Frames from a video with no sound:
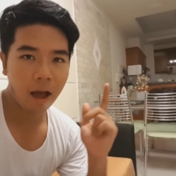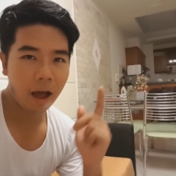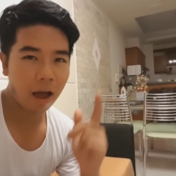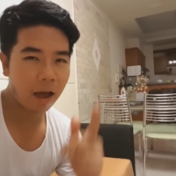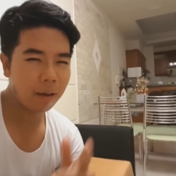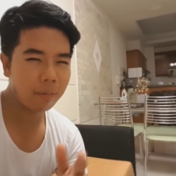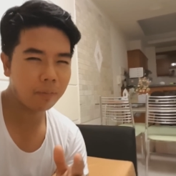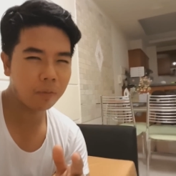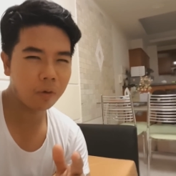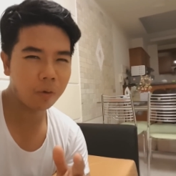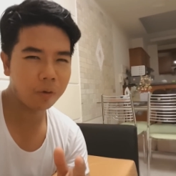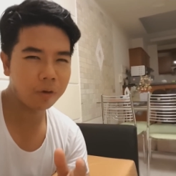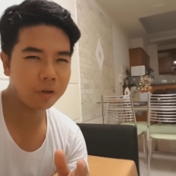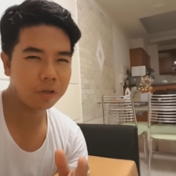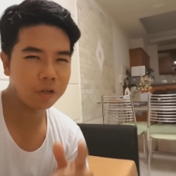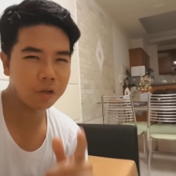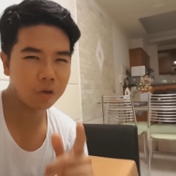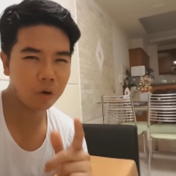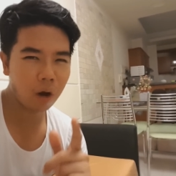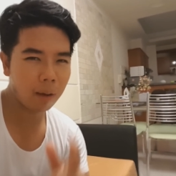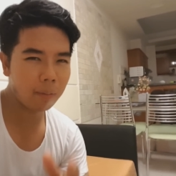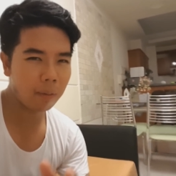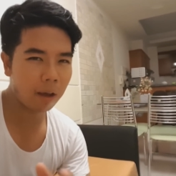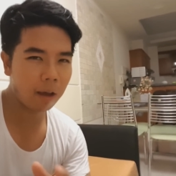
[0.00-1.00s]
I'm going to
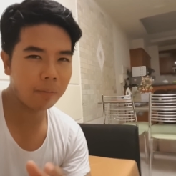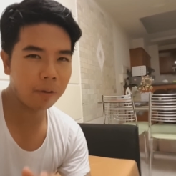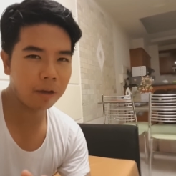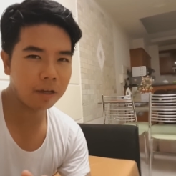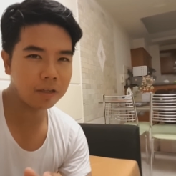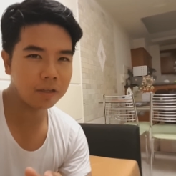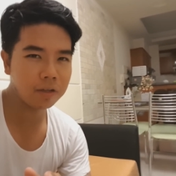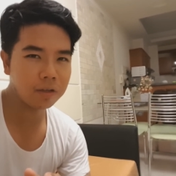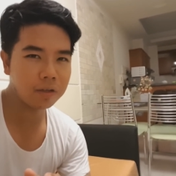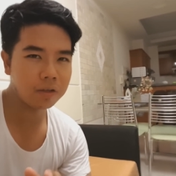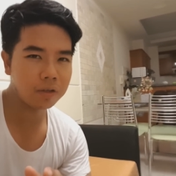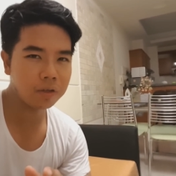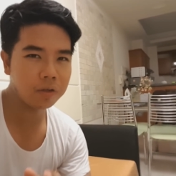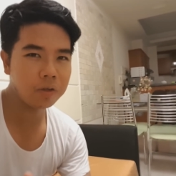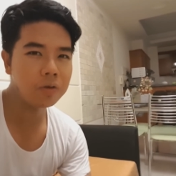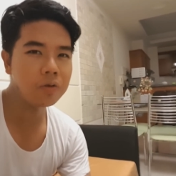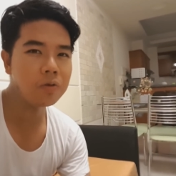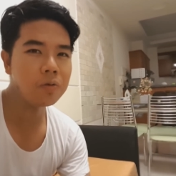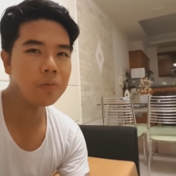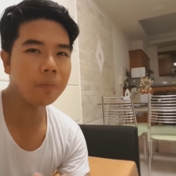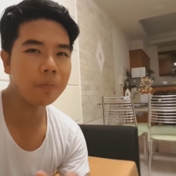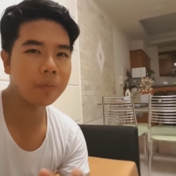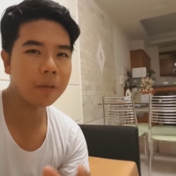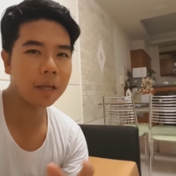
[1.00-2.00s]
try my best
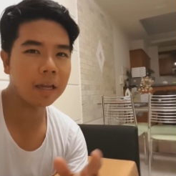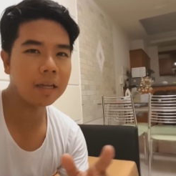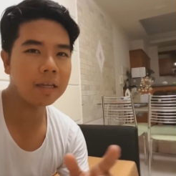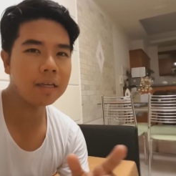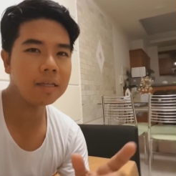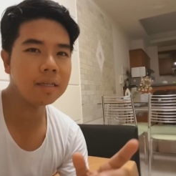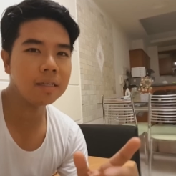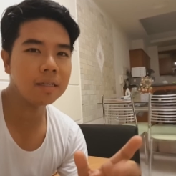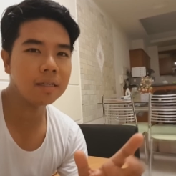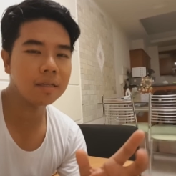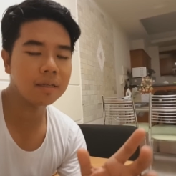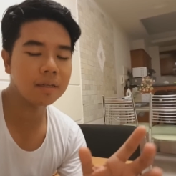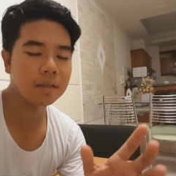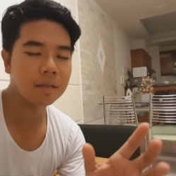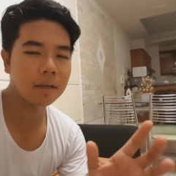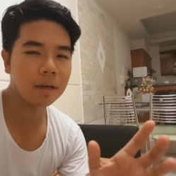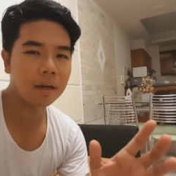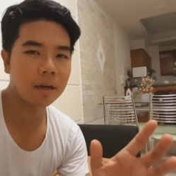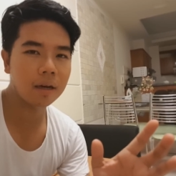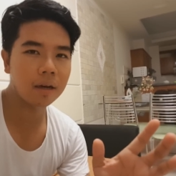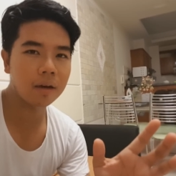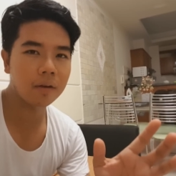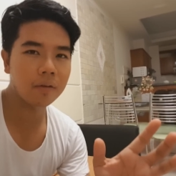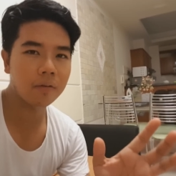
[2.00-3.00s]
to, at
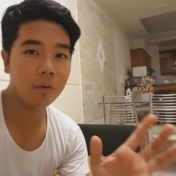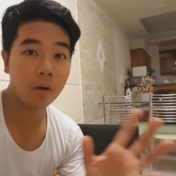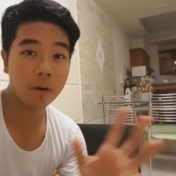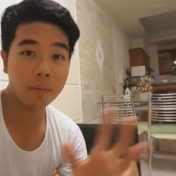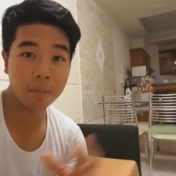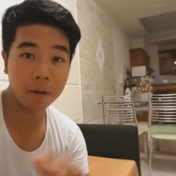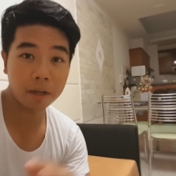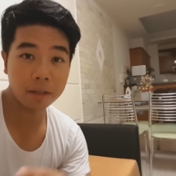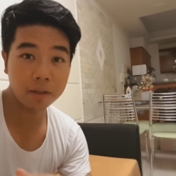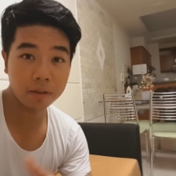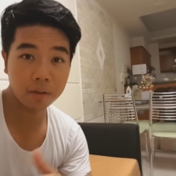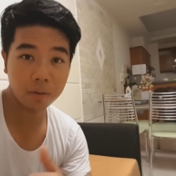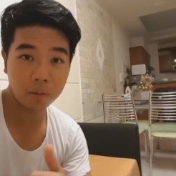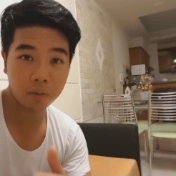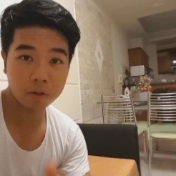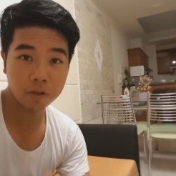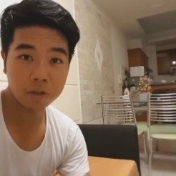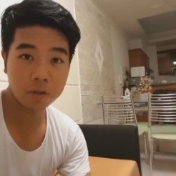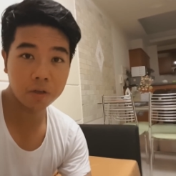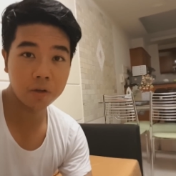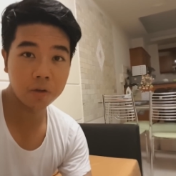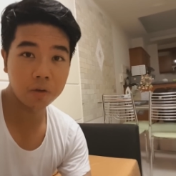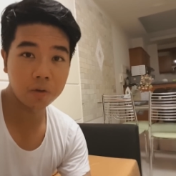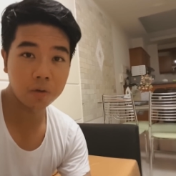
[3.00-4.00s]
least uh, for a month or
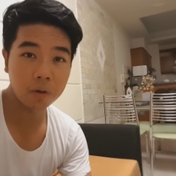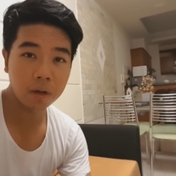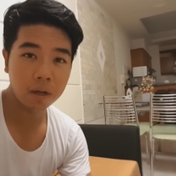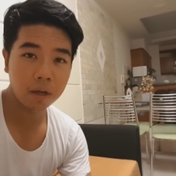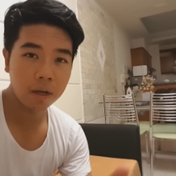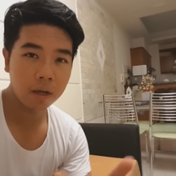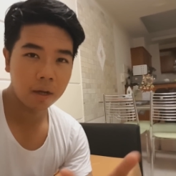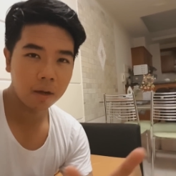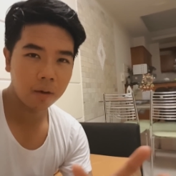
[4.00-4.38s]
two.